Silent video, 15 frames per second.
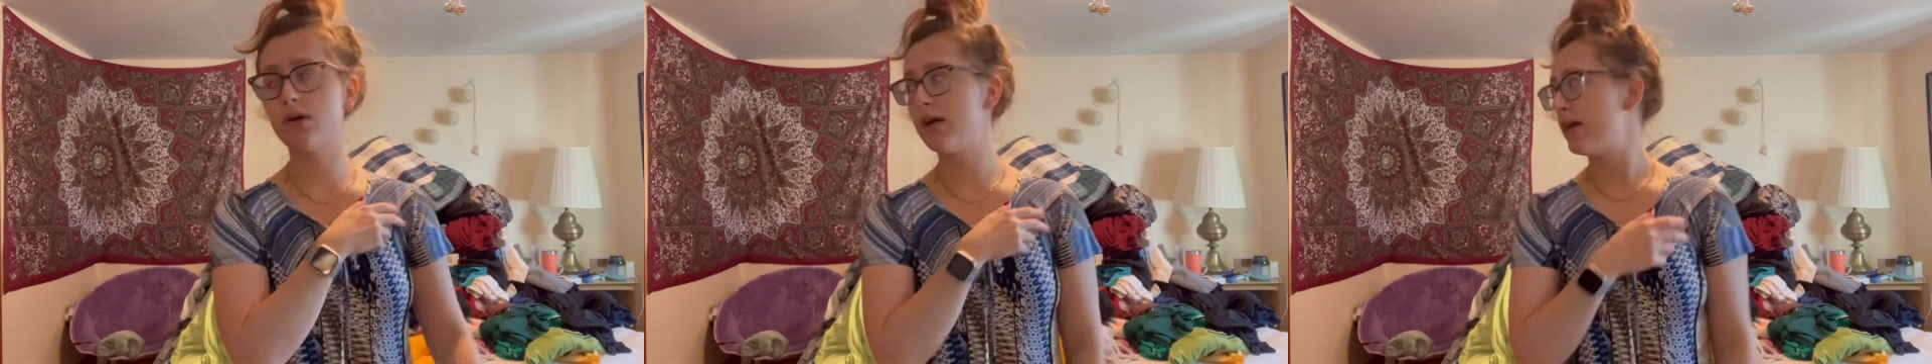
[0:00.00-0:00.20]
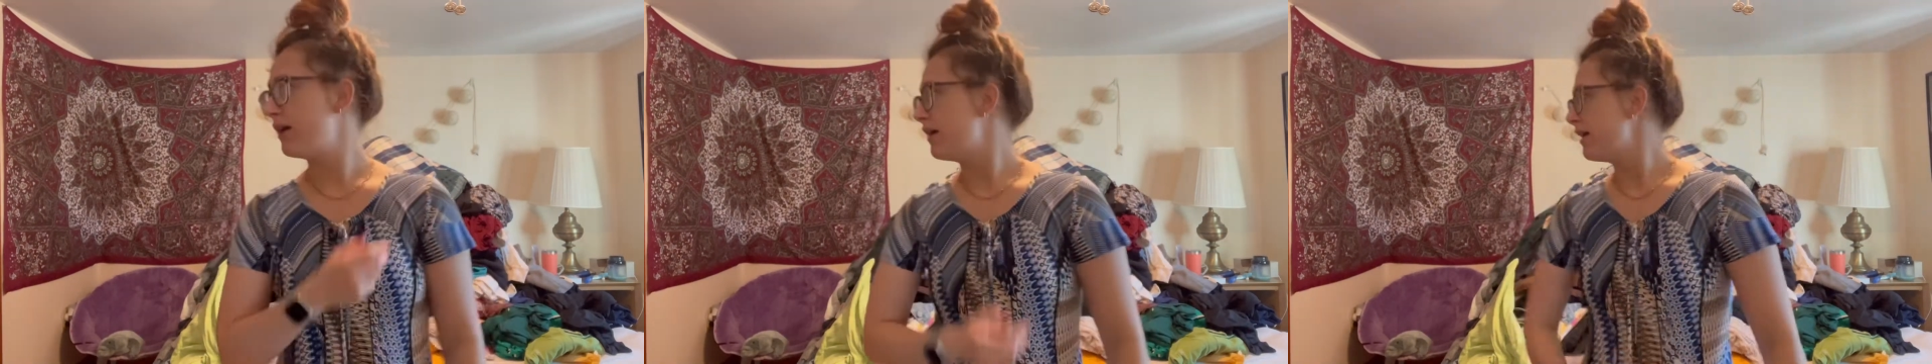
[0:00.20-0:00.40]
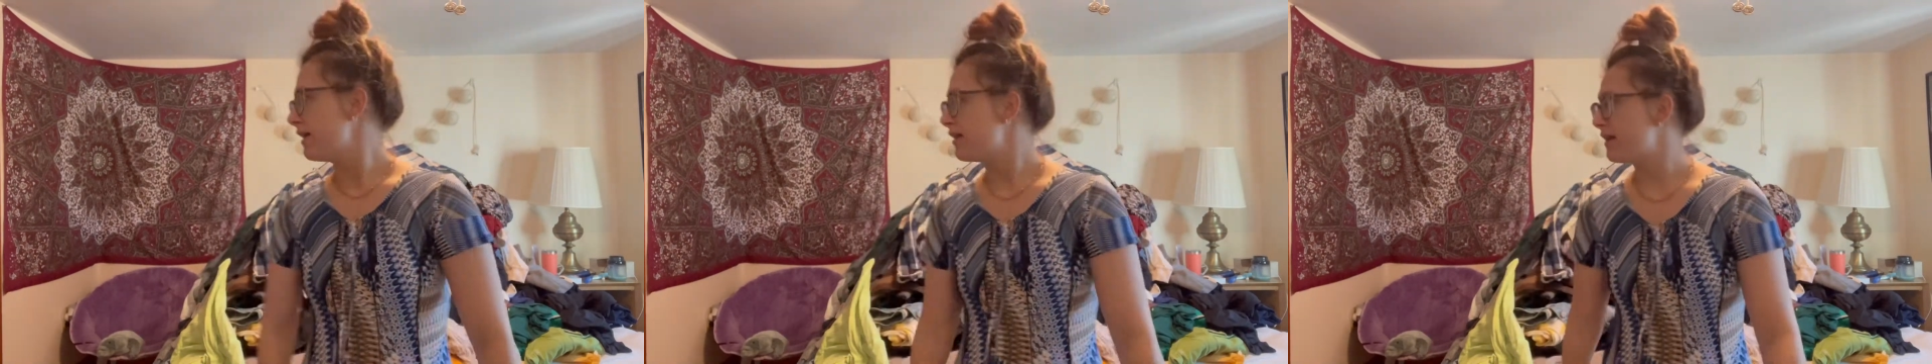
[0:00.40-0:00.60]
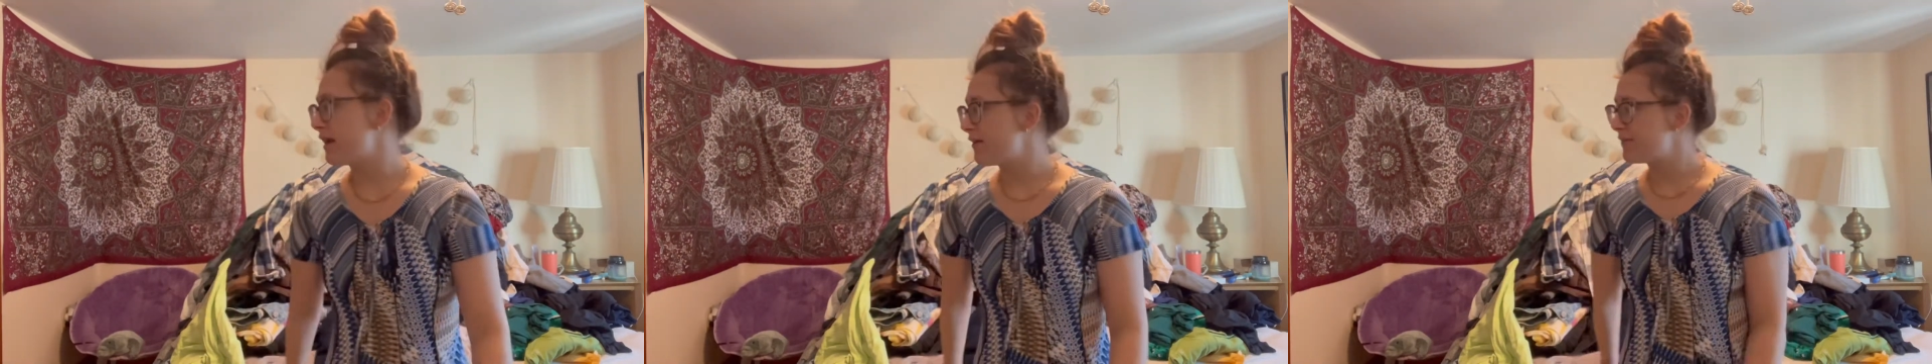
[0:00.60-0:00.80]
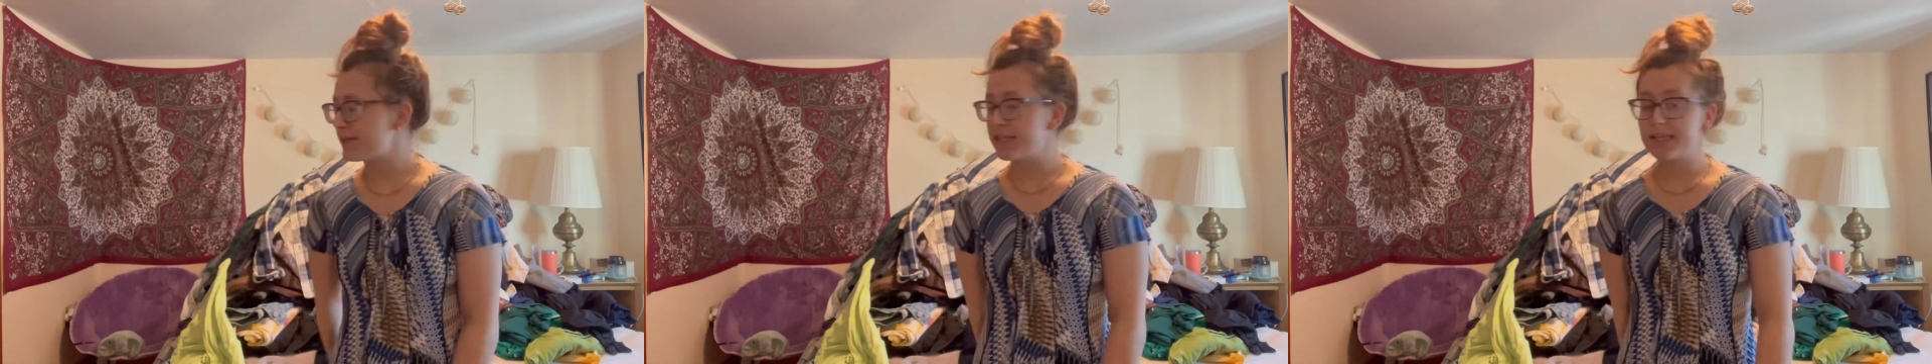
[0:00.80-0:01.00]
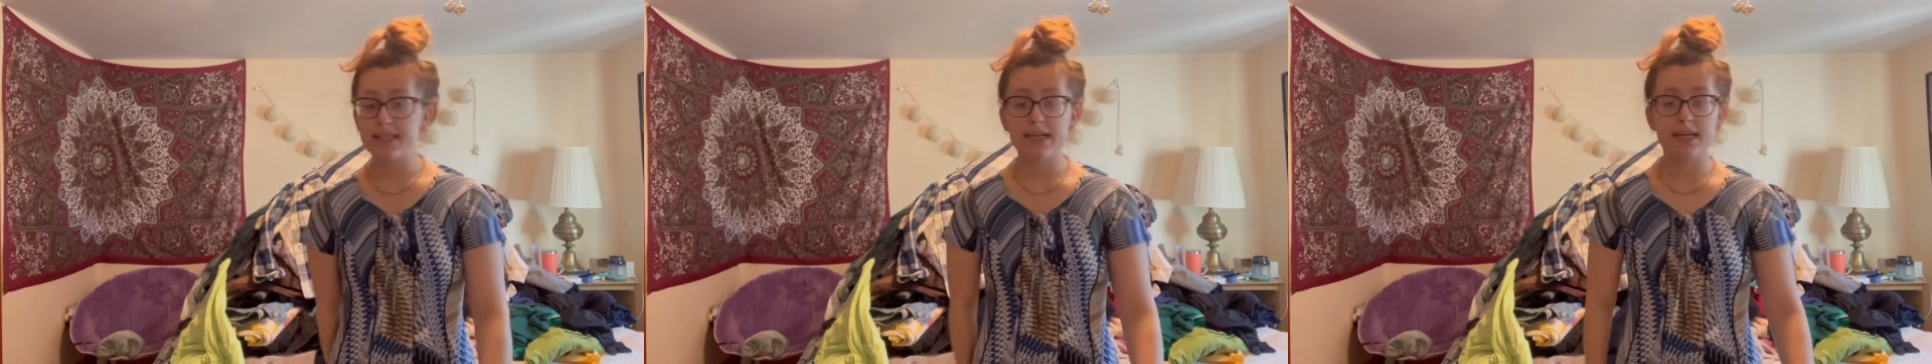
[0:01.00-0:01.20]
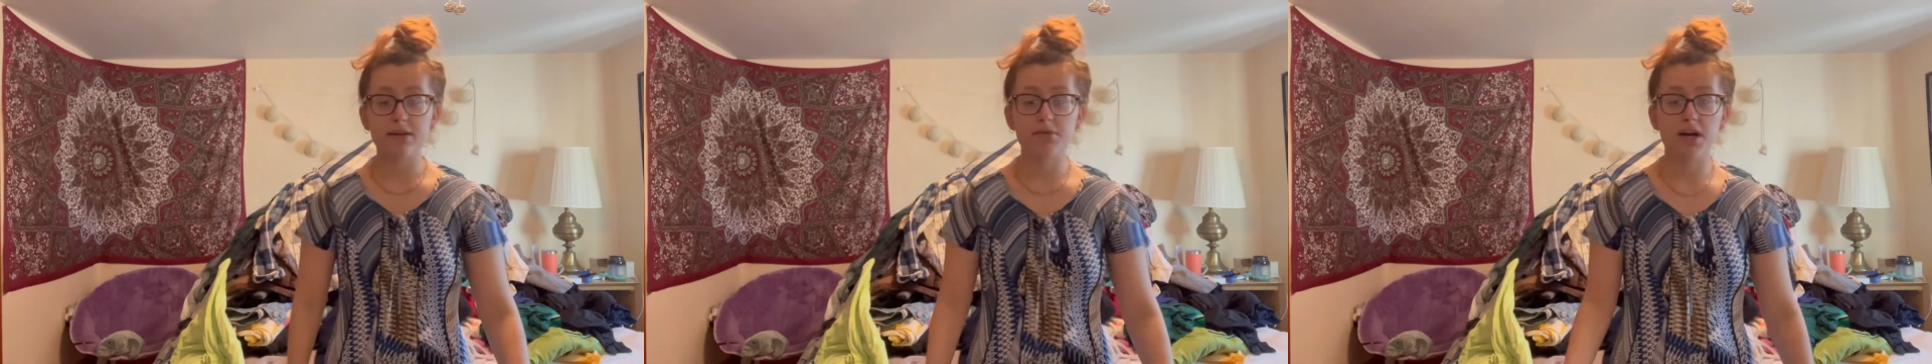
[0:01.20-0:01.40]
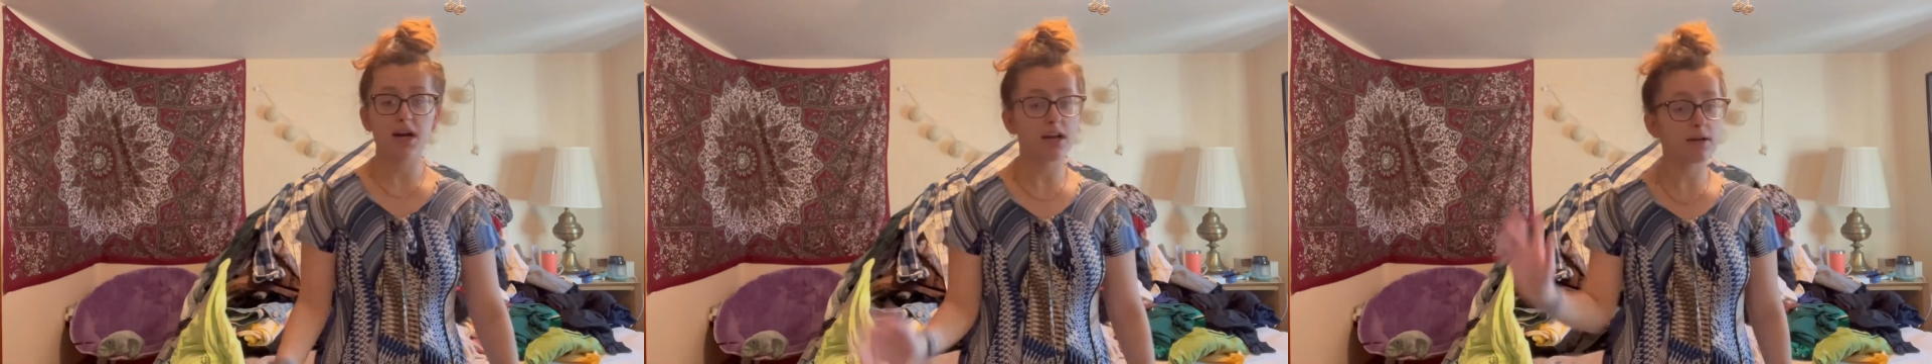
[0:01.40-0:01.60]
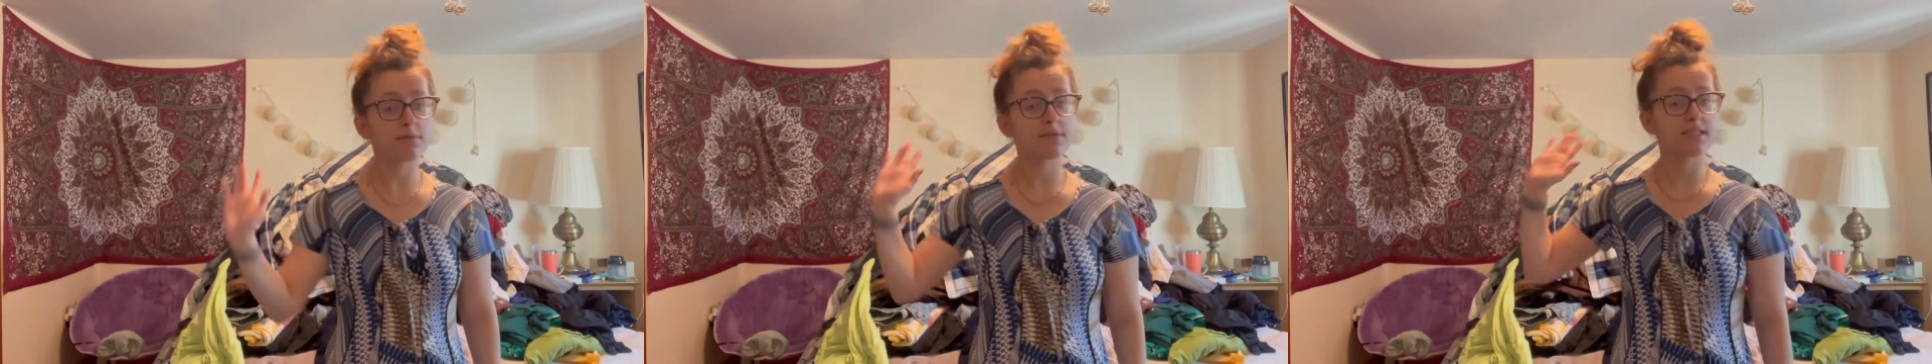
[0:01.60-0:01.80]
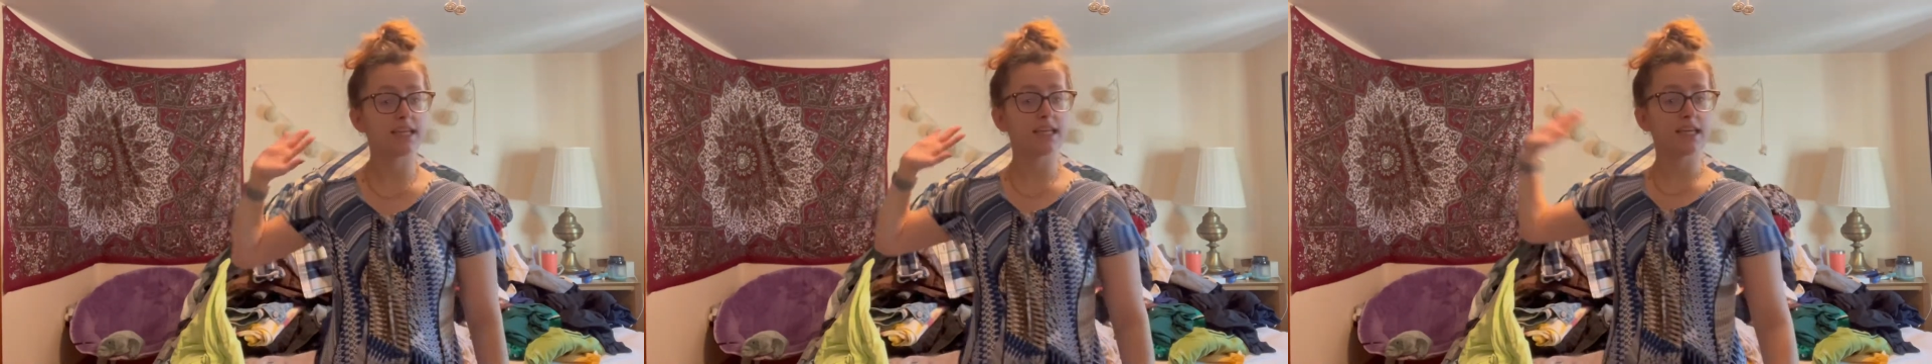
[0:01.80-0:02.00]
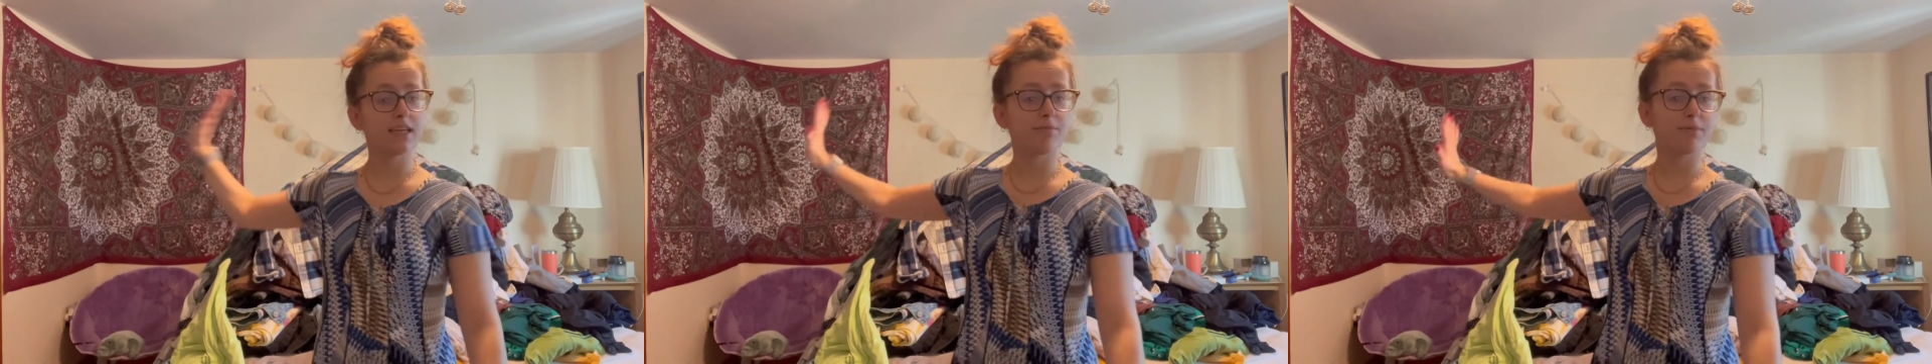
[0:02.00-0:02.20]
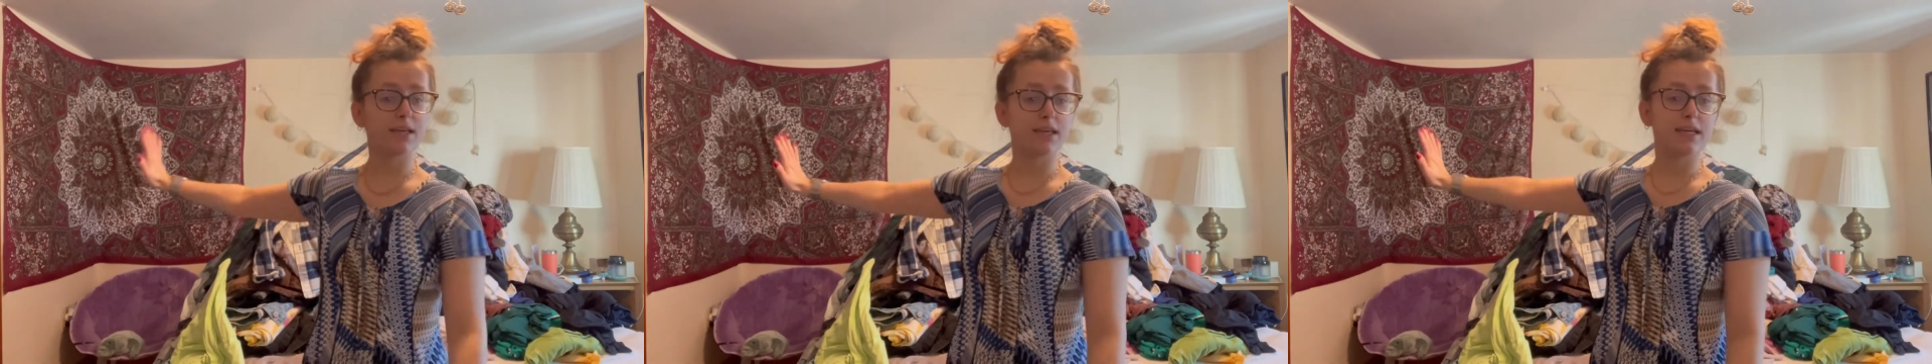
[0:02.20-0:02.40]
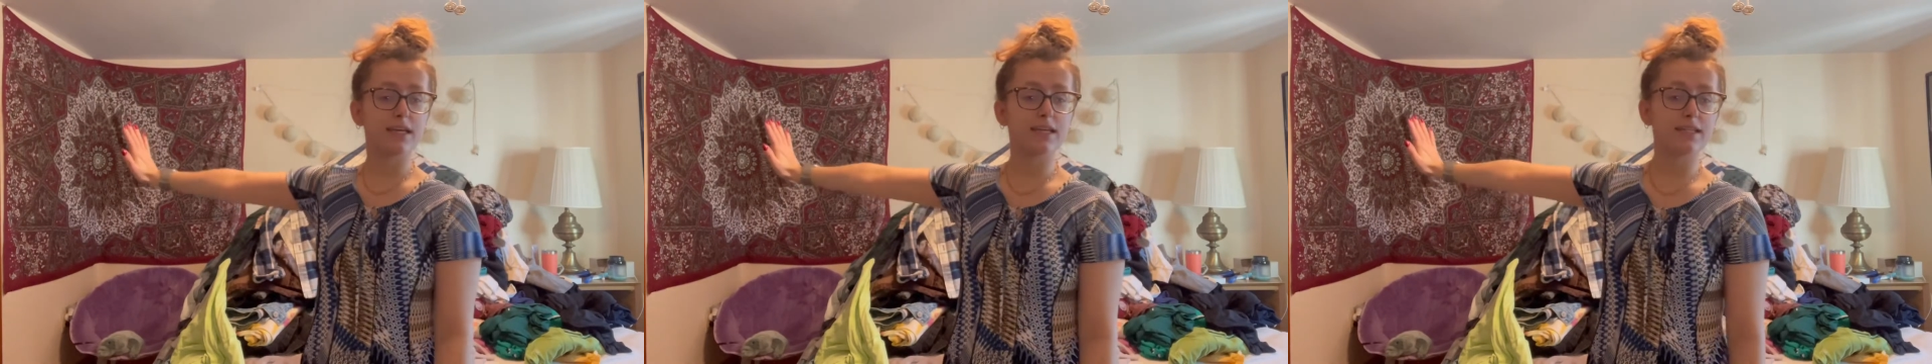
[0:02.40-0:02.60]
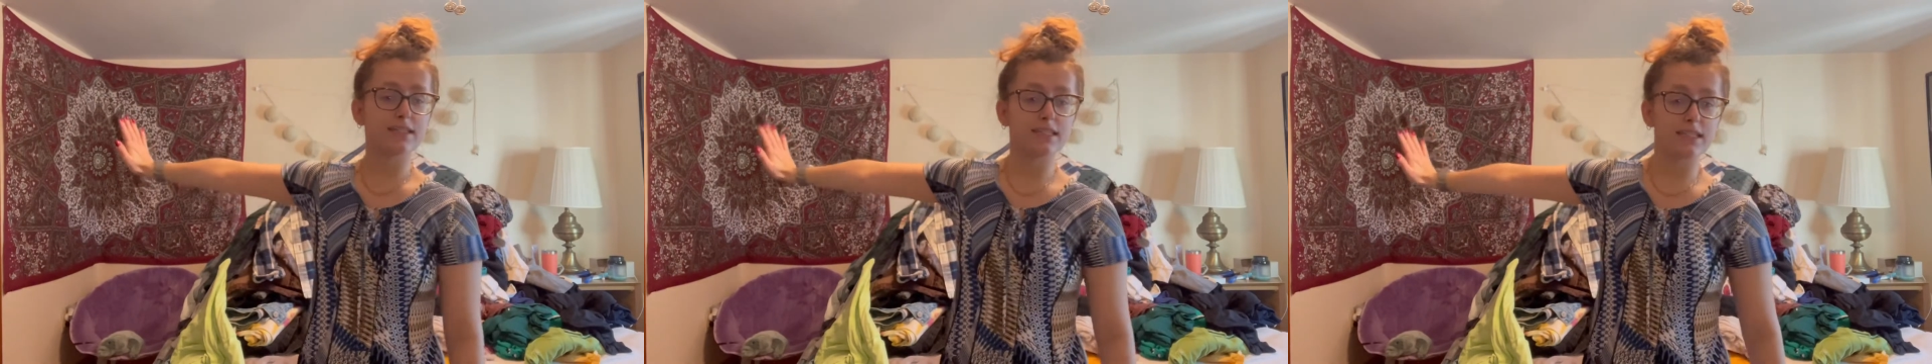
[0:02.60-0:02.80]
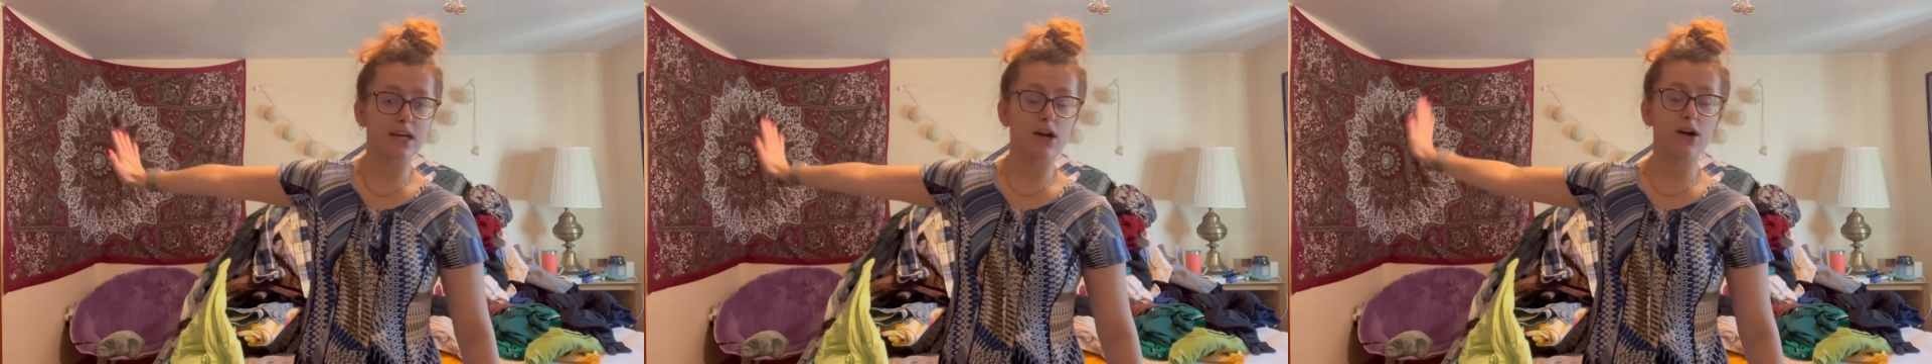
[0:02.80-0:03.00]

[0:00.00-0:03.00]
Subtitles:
And then everything that I'm 100% keeping is